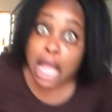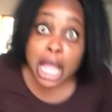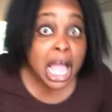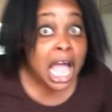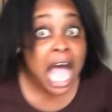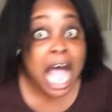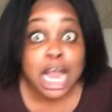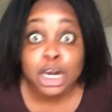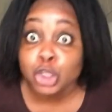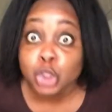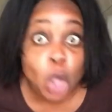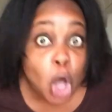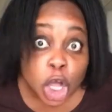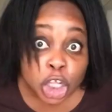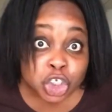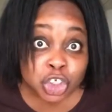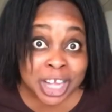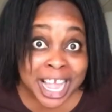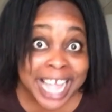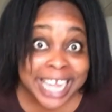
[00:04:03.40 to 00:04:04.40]
and don't
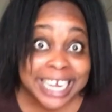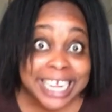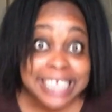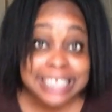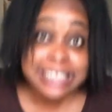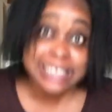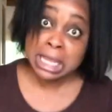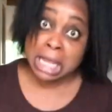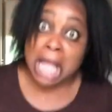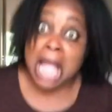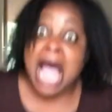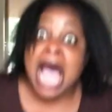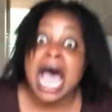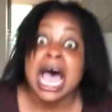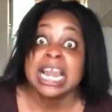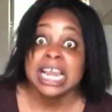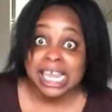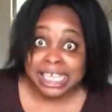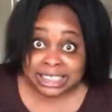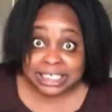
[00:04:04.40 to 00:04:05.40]
try this
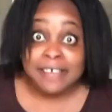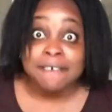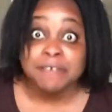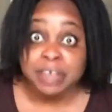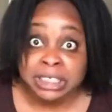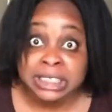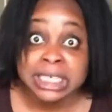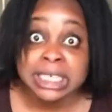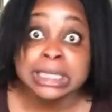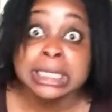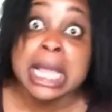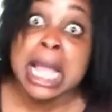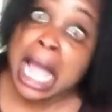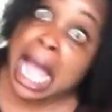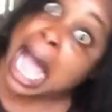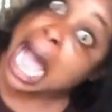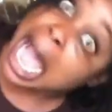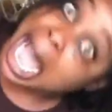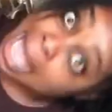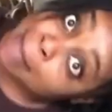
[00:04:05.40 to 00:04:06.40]
unless you visit
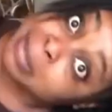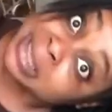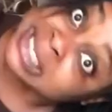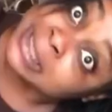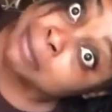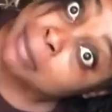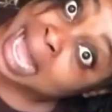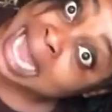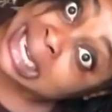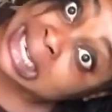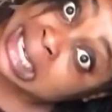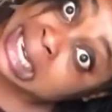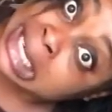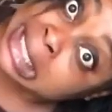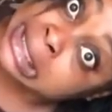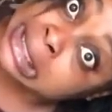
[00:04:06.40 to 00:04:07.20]
Abbi's madness.